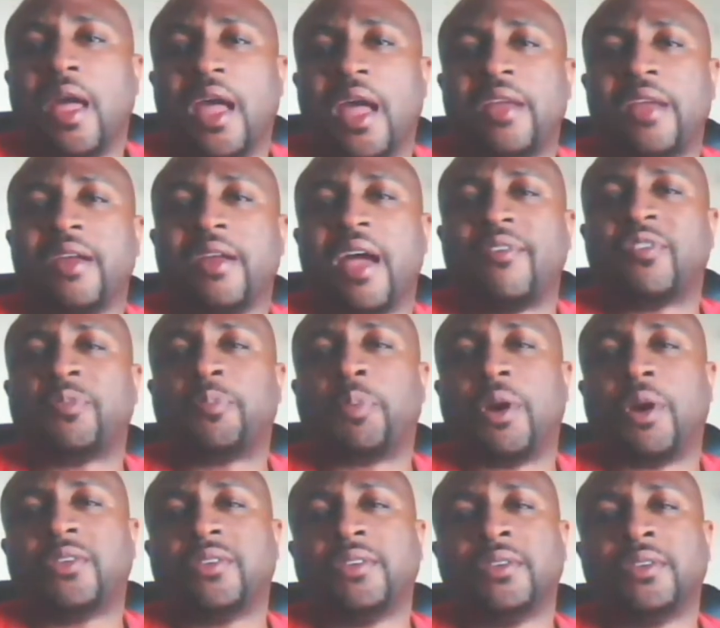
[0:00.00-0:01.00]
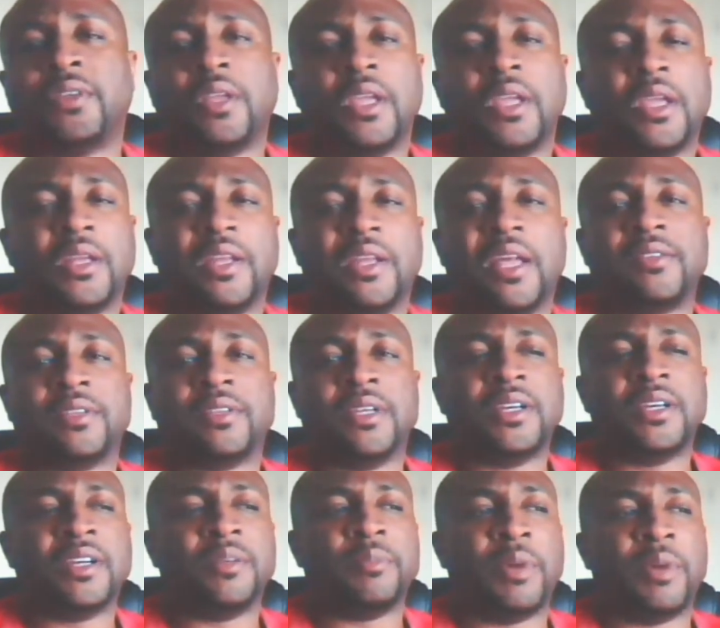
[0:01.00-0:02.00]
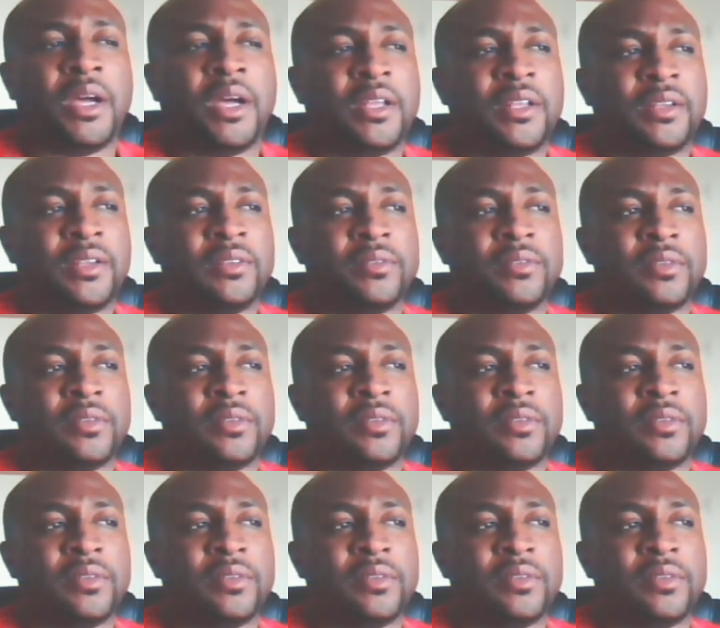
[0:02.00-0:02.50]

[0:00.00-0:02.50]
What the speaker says: Average person, that's good, but